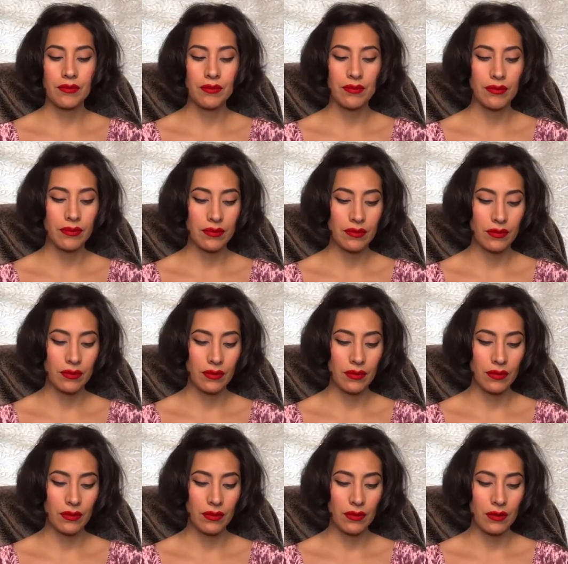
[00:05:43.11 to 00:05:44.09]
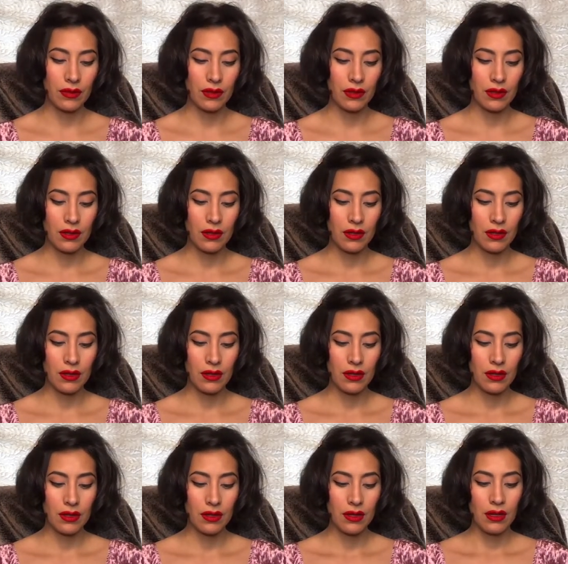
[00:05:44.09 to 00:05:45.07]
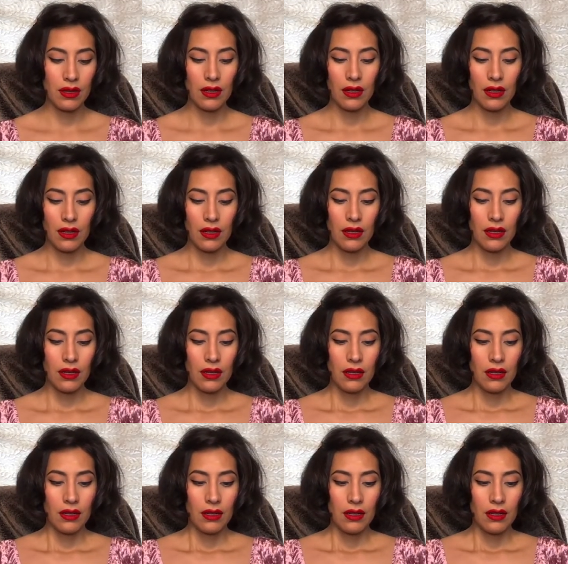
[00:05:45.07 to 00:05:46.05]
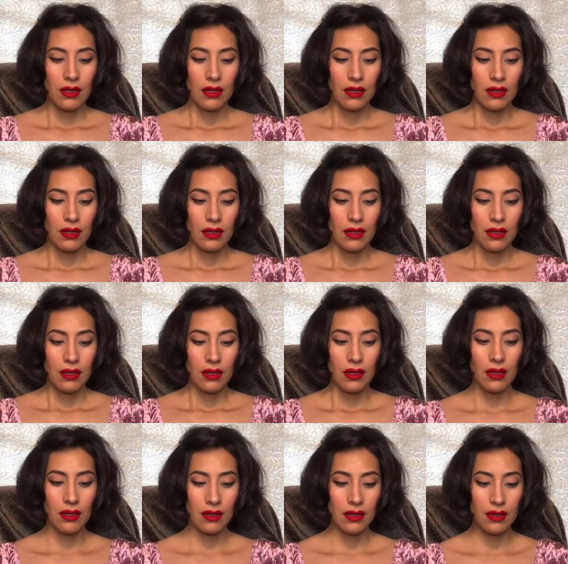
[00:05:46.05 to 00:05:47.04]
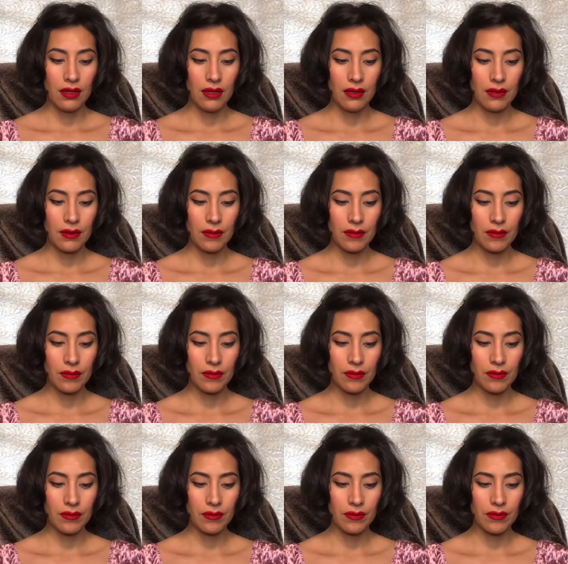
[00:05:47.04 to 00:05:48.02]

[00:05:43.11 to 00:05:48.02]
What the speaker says: Nobody speaks.